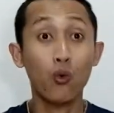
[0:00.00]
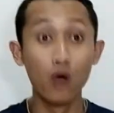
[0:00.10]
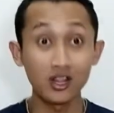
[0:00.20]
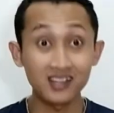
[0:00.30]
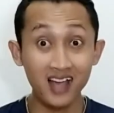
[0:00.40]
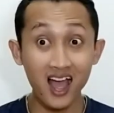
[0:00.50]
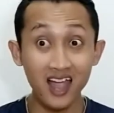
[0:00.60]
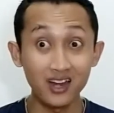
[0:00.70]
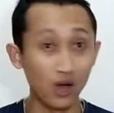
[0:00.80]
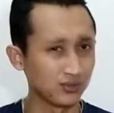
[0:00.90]
What
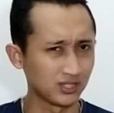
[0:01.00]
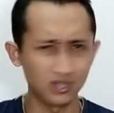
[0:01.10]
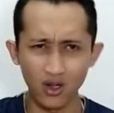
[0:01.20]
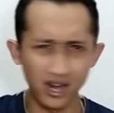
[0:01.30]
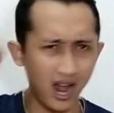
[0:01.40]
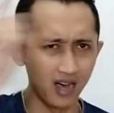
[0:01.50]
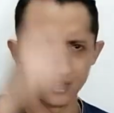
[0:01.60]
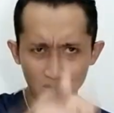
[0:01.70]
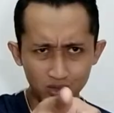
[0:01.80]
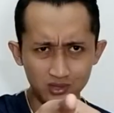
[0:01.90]
kind of soil are
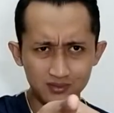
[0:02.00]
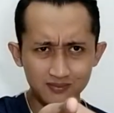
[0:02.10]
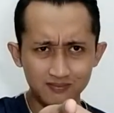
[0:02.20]
you?